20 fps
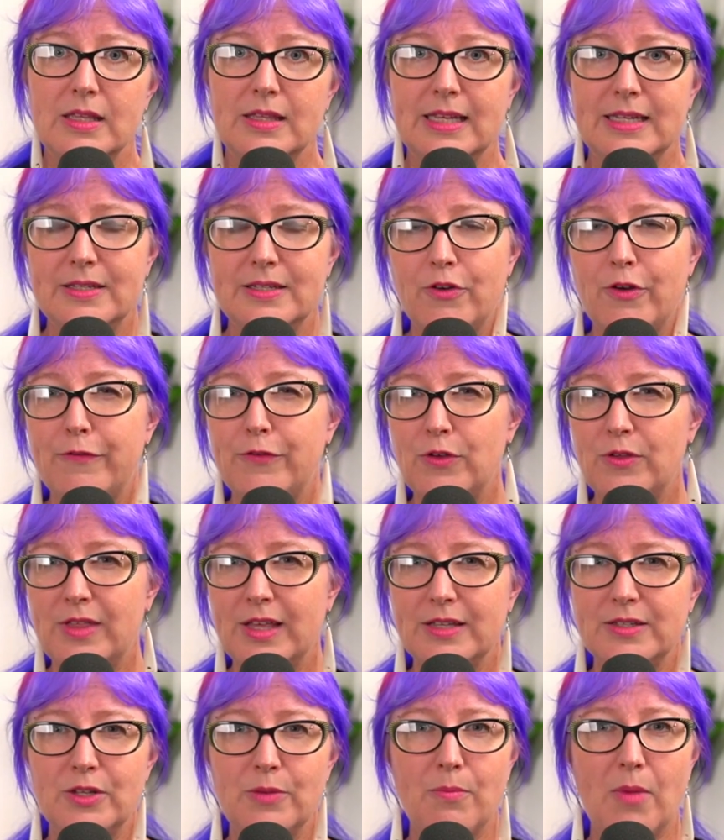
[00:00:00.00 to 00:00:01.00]
These are a few
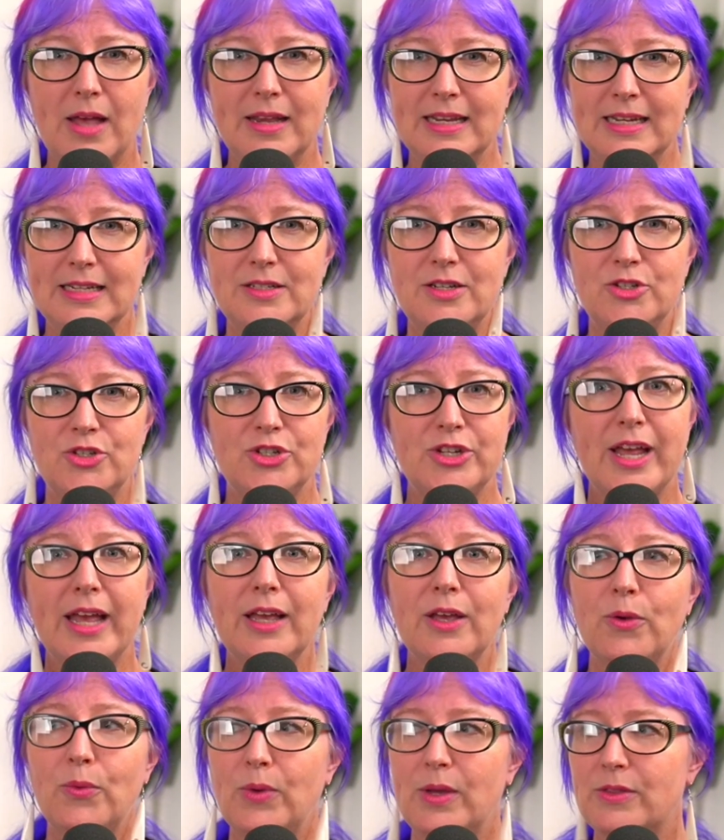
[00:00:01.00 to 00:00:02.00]
things you might need to
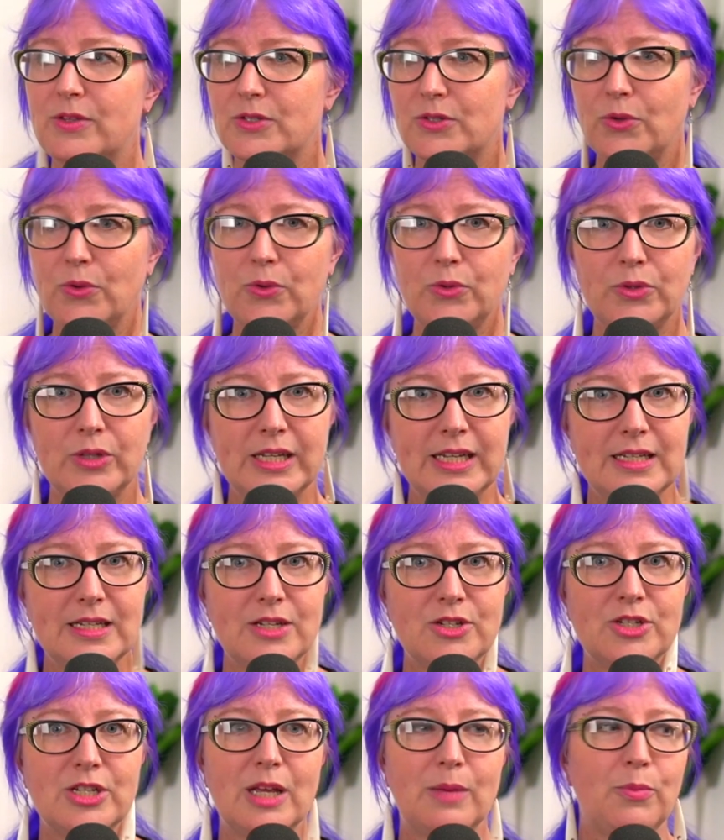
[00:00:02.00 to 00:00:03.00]
check with school
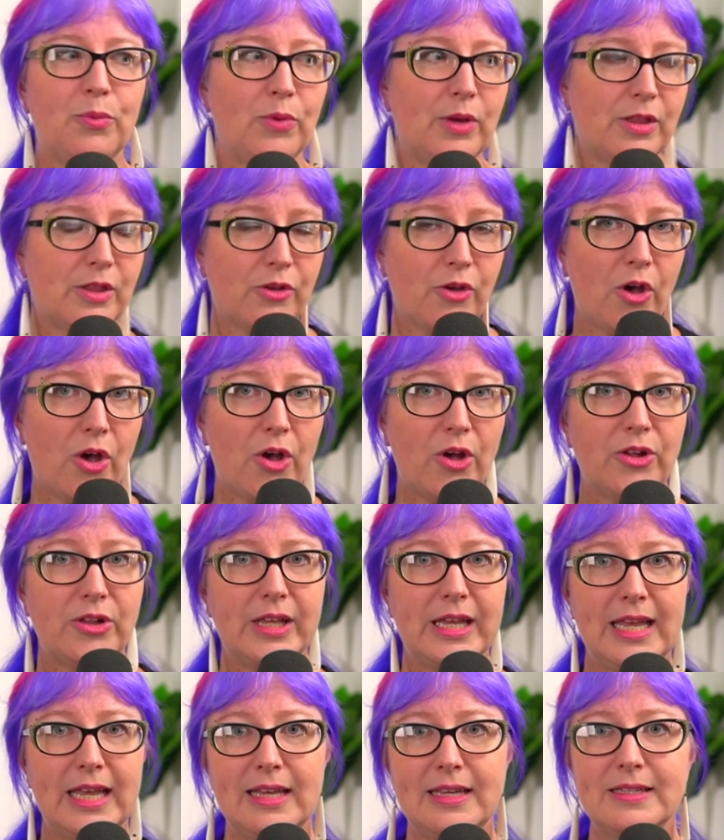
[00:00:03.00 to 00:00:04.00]
leadership, with
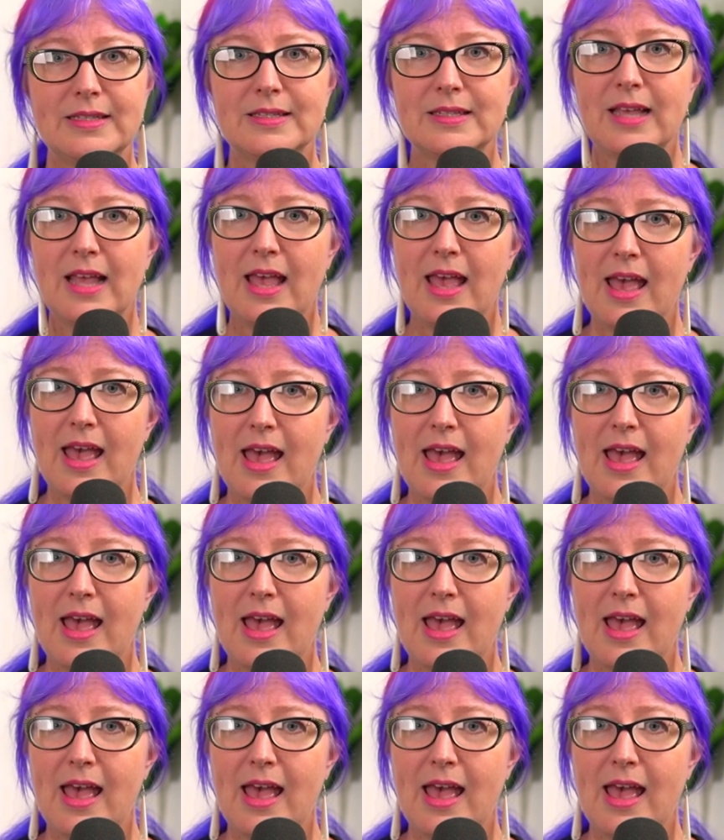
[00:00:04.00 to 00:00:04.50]
colleagues,